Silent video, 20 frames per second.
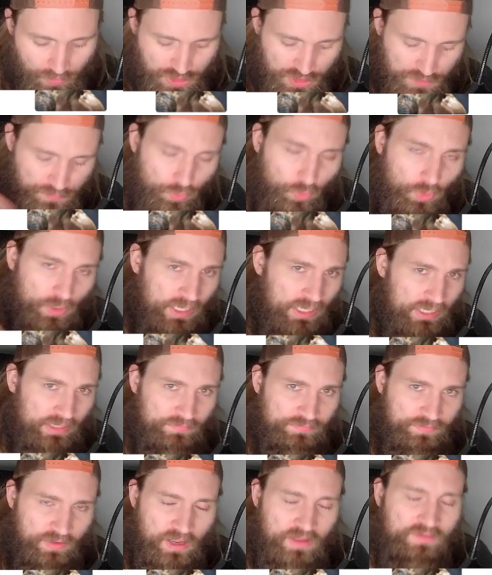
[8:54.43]
is
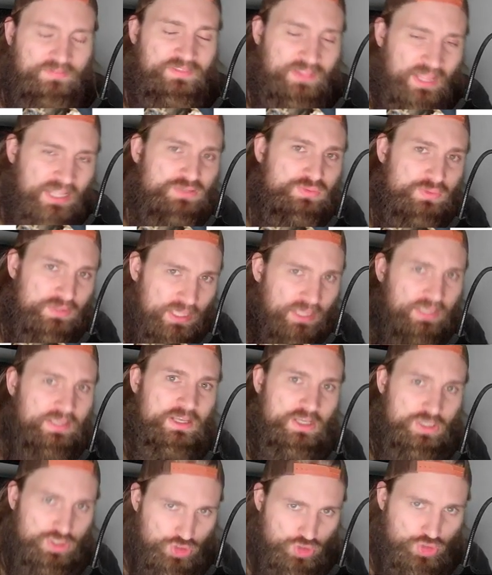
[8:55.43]
0.85. That's what they
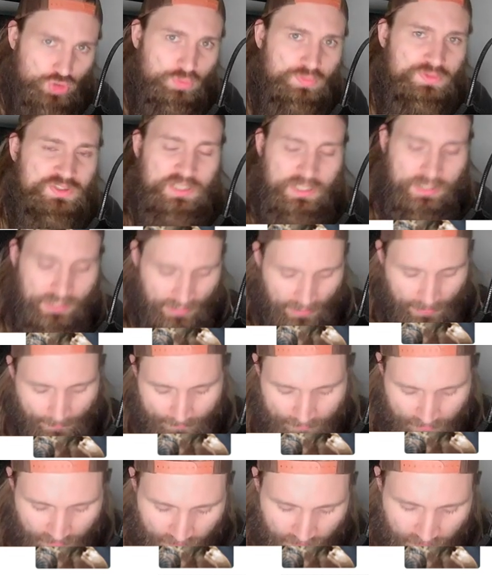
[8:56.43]
assume is going to
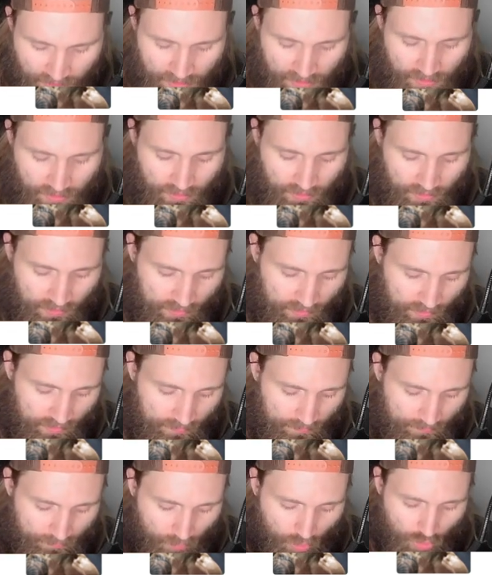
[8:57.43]
happen.
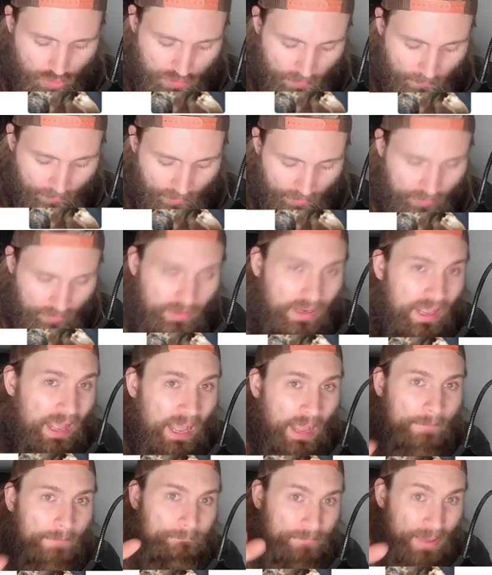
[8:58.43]
Multiplier
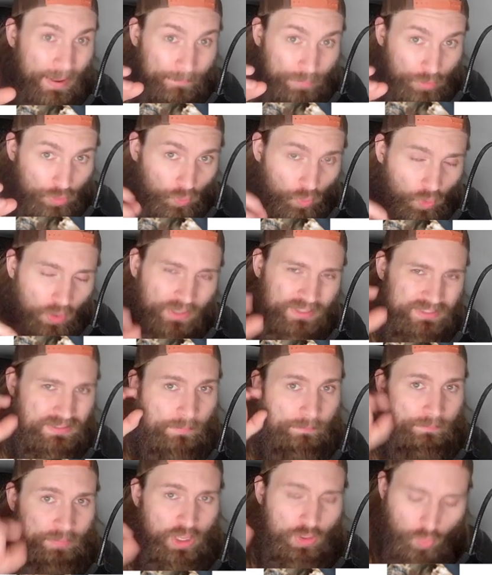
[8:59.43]
hot pepper one is a
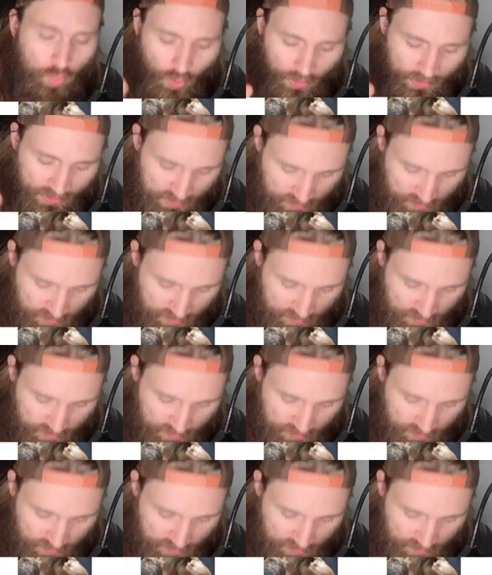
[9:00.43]
big one, is